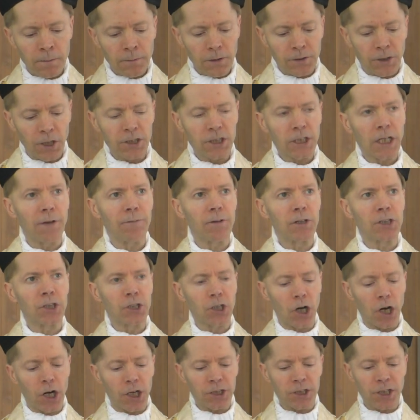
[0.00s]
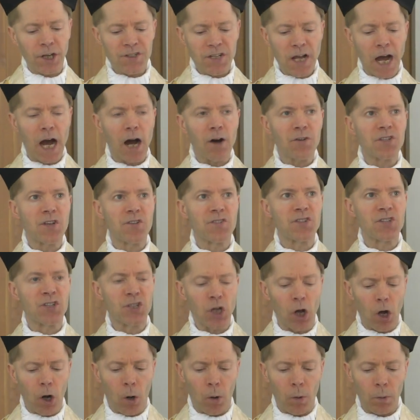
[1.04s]
The teaching of the Church is a house of
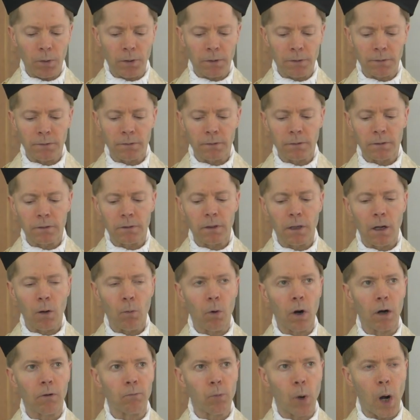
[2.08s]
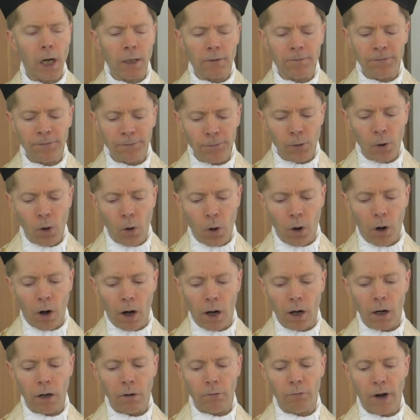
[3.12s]
stone, where one
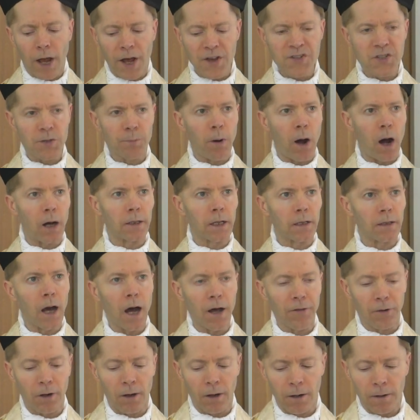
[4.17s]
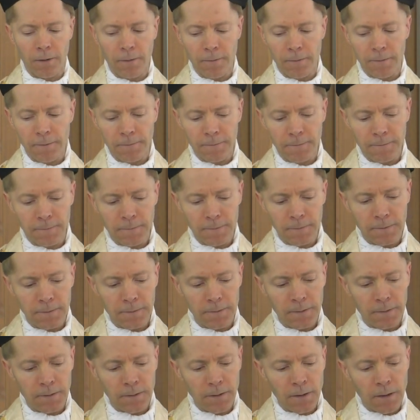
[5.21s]
floor rests upon another.
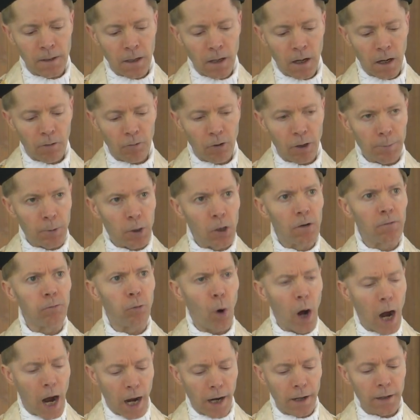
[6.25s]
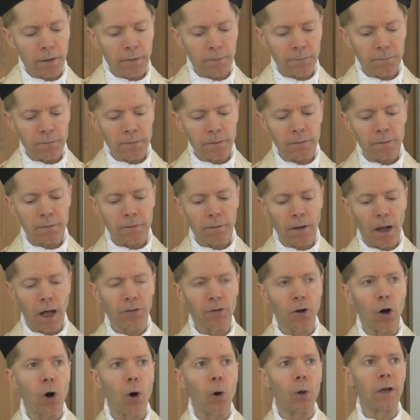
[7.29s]
Remove one,
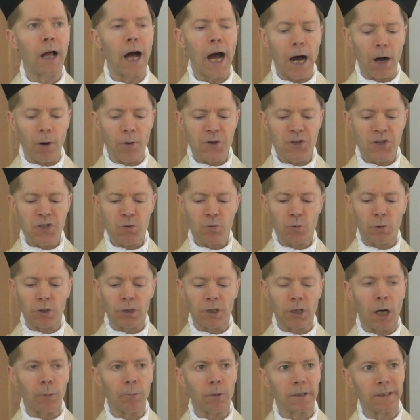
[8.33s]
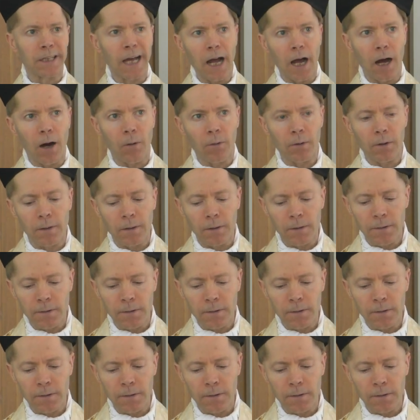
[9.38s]
and the whole house will tumble down.